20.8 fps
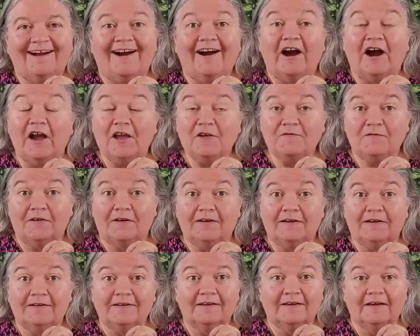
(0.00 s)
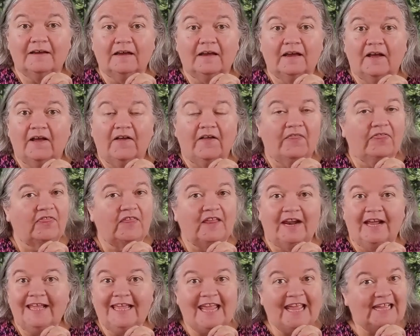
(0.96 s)
I find
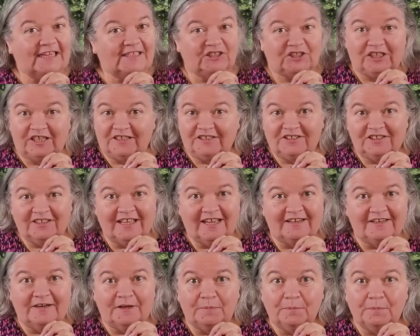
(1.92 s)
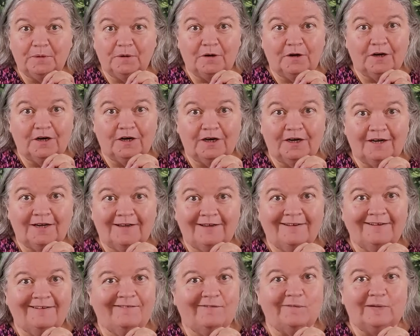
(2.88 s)
that I can't change that number.
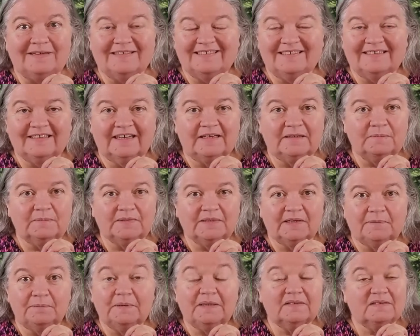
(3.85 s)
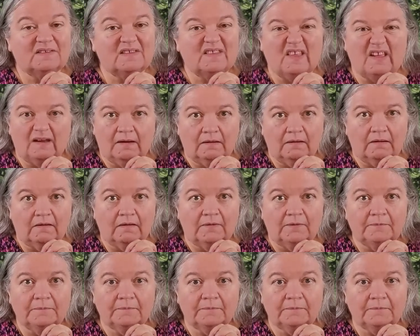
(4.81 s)
Once it comes up, it's there.